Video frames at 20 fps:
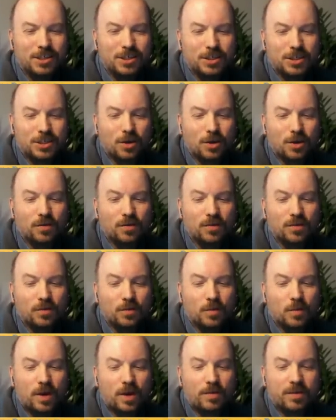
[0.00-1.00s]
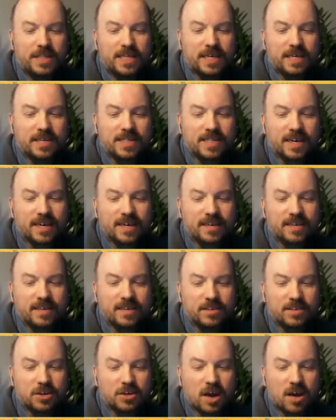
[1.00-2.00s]
So why don't we take a second
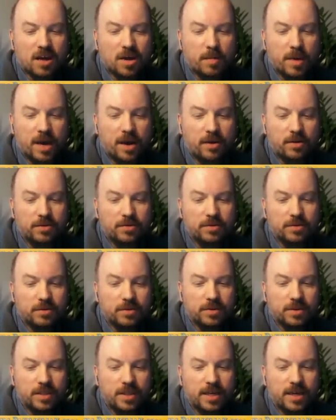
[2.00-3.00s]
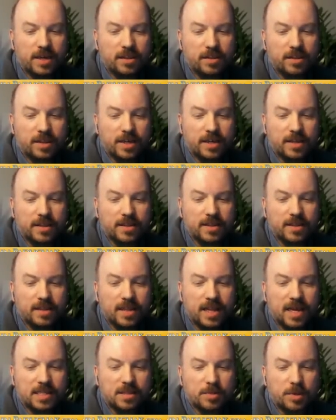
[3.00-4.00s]
and talk about the other thing that
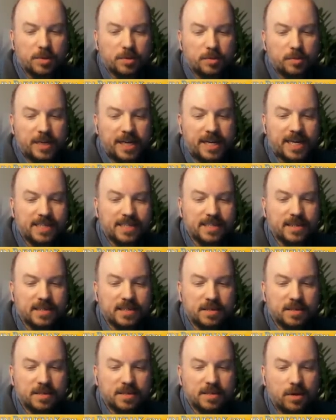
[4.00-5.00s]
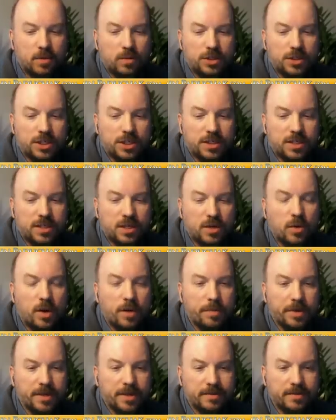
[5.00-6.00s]
lots of people have been asking us about, which is the
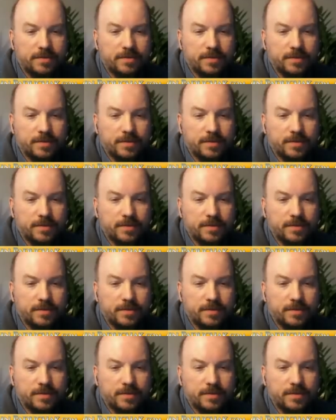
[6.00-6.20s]
equipment.